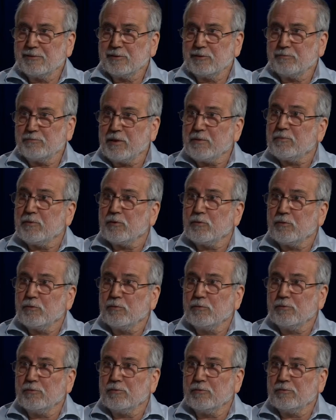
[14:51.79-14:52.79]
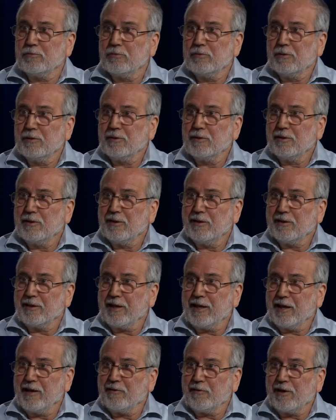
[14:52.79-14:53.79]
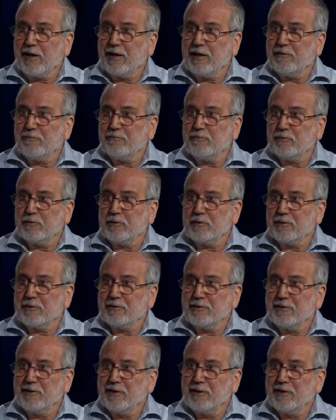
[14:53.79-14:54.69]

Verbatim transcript: people who, kind of were